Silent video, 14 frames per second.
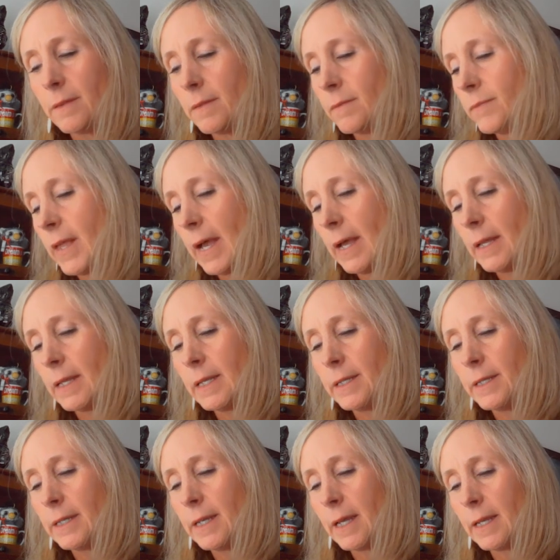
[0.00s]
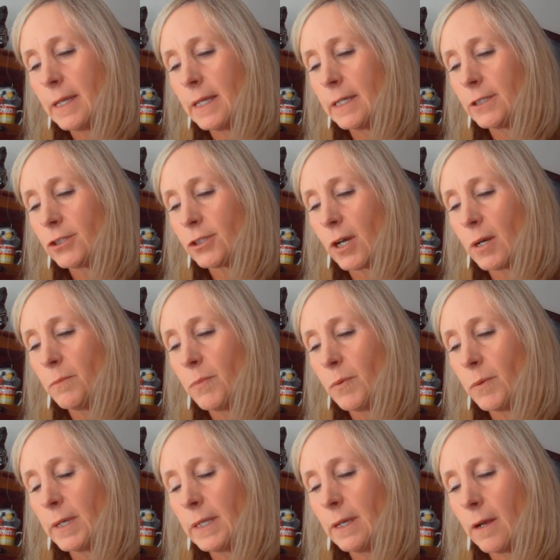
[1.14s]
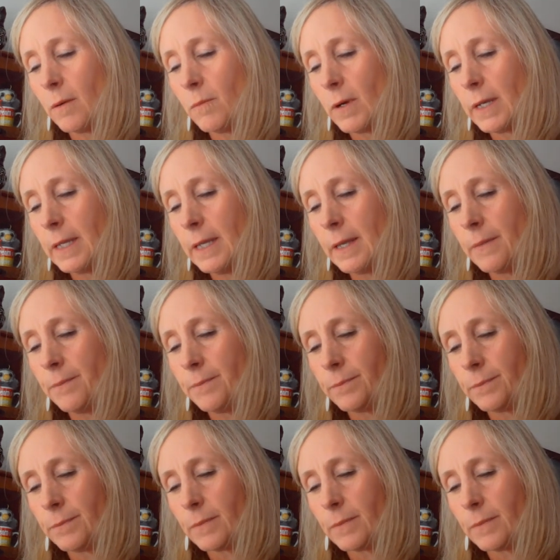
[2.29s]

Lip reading: that ended in a sharp point on one end.